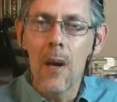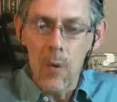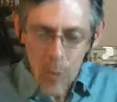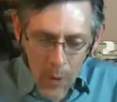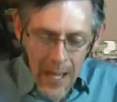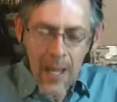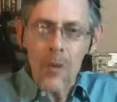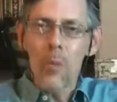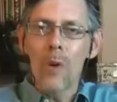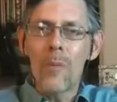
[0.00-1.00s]
We
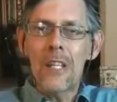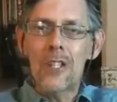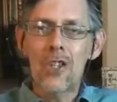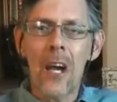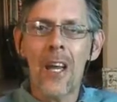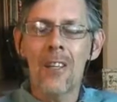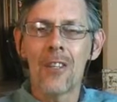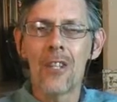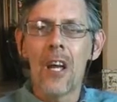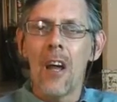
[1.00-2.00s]
will be
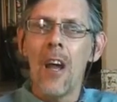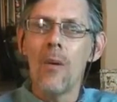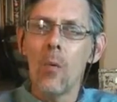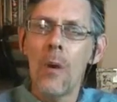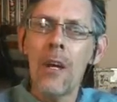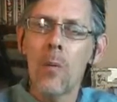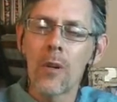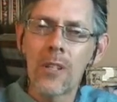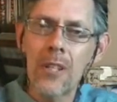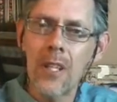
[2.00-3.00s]
changed and we
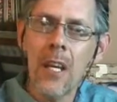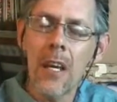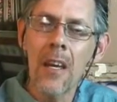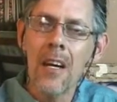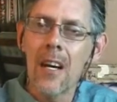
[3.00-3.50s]
will see